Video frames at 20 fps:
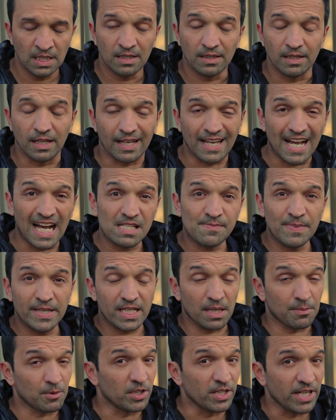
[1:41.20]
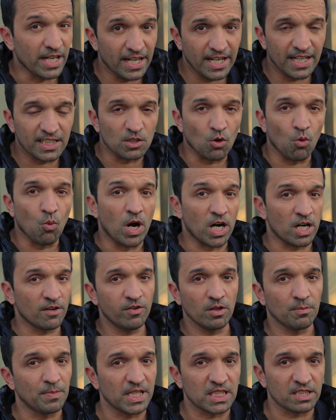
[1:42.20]
The Kasby Tip of the day is a
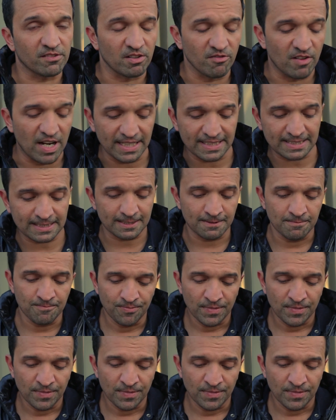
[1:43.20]
wonderful piece of advice.